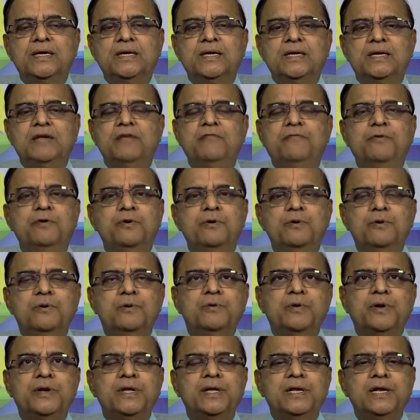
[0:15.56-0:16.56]
If
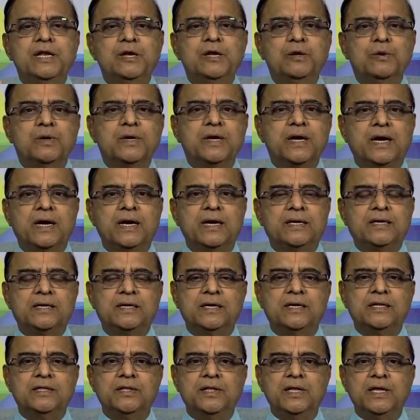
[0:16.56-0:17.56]
you really look at
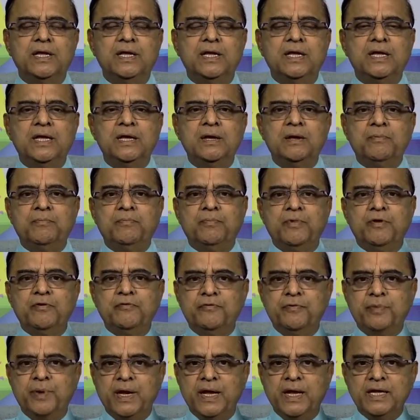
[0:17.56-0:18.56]
the
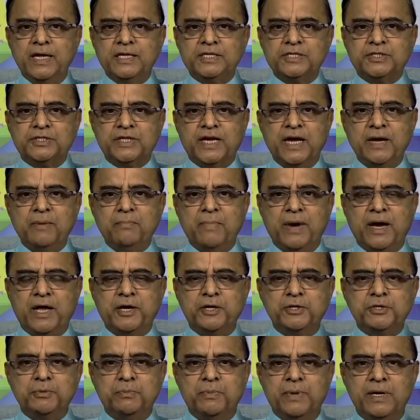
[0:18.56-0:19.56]
phrase time
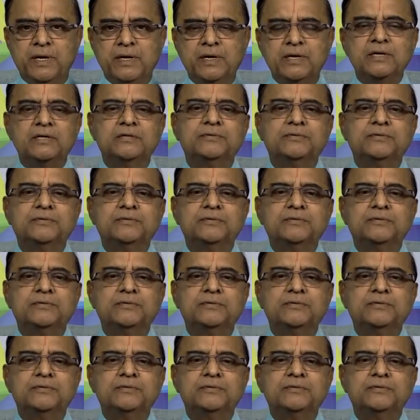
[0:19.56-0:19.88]
management,